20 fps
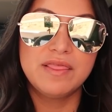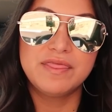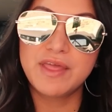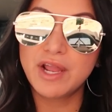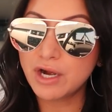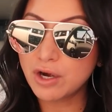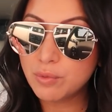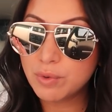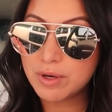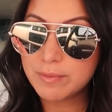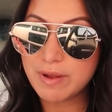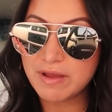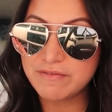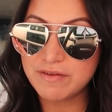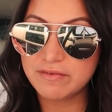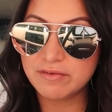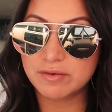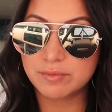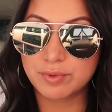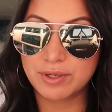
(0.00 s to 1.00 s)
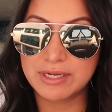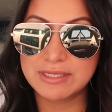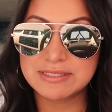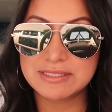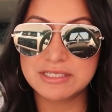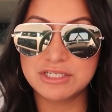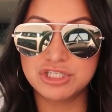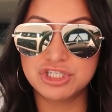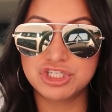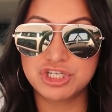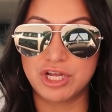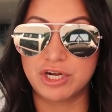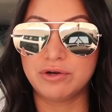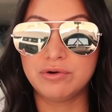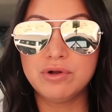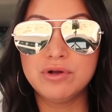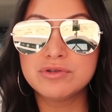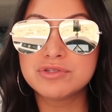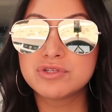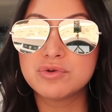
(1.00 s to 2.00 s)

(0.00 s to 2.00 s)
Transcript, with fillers: They are one of my favorite brands in general,